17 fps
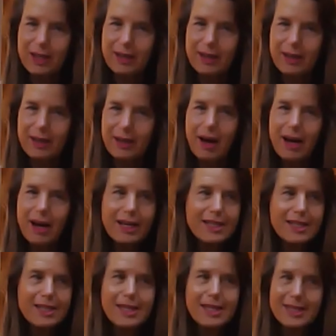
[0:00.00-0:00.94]
I can
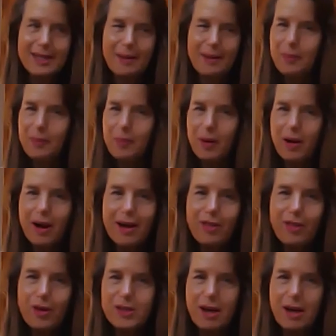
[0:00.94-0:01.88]
see something behind
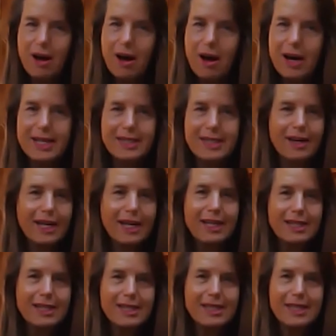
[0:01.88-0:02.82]
those eyes. I
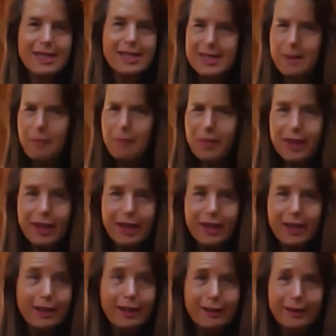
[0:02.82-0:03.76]
can see something
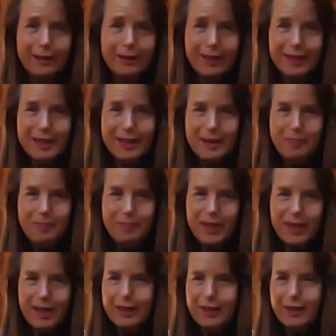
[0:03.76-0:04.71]

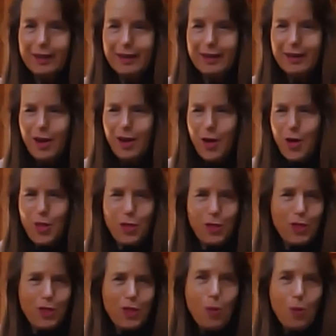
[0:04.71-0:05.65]
in
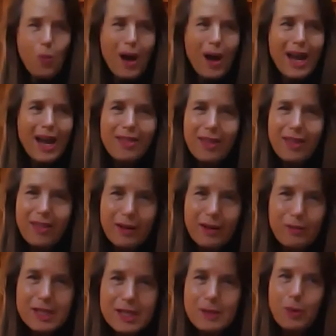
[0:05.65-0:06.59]
the way that they
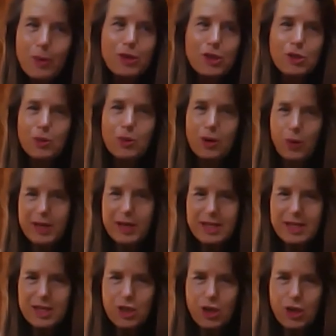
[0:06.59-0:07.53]
respond to a
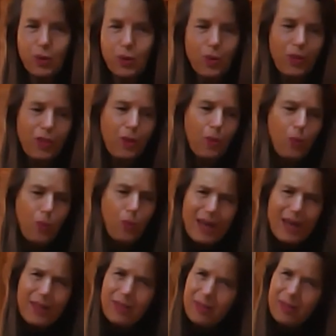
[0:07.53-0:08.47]
question or the
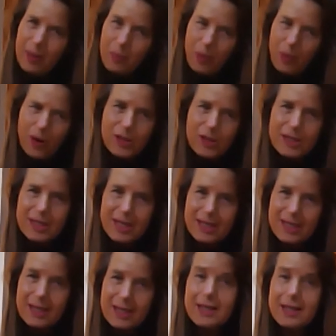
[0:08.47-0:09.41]
way that they
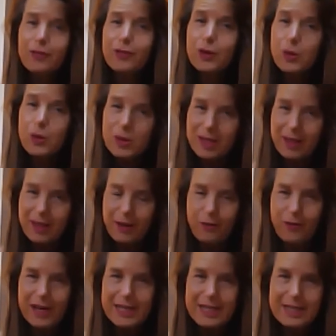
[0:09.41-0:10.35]
process a difficulty they're
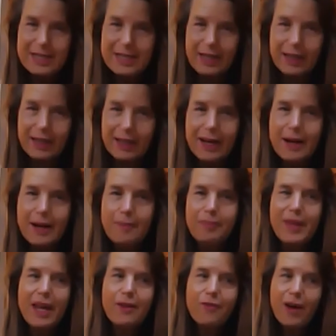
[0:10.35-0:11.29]
facing.
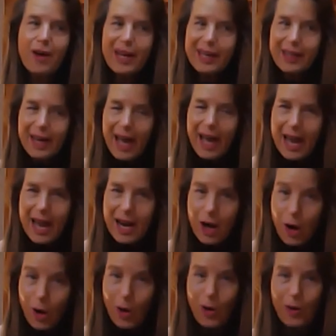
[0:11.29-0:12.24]
And if I can
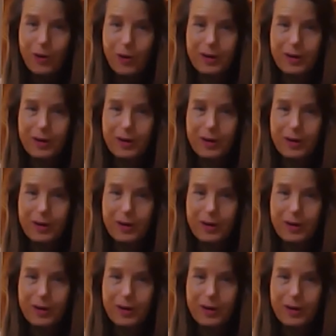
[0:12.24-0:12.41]
unlock